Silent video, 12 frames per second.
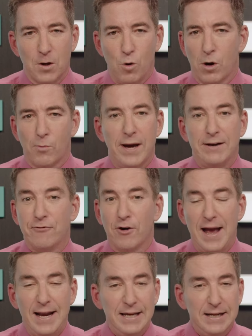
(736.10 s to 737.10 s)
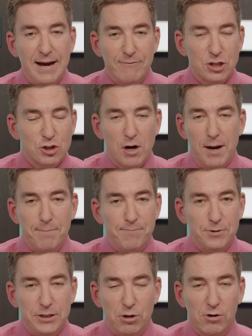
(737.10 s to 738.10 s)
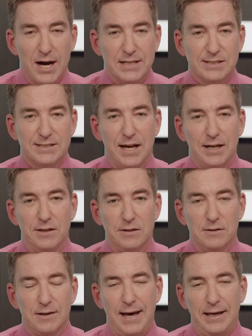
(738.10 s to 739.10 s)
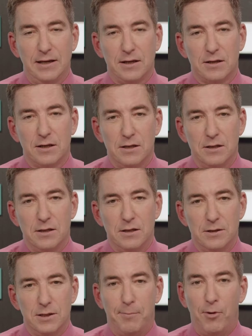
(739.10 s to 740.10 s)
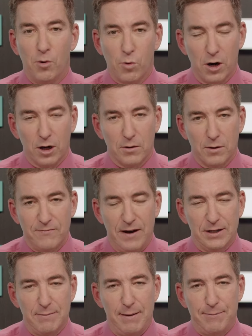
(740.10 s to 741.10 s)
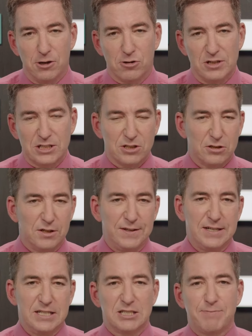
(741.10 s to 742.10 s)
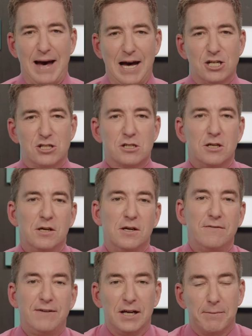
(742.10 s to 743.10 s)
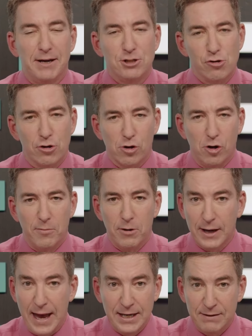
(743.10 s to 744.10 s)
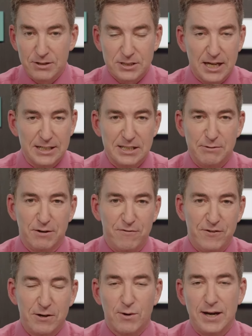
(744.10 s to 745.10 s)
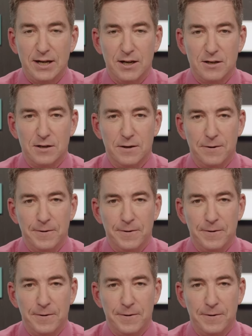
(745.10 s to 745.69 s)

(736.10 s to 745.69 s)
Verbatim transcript: or write for any Never Trump neocon site like The Bulwark, founded by Bill Kristol, or The Dispatch, founded by Jonah Goldberg. Any of those sites, he would fit right in.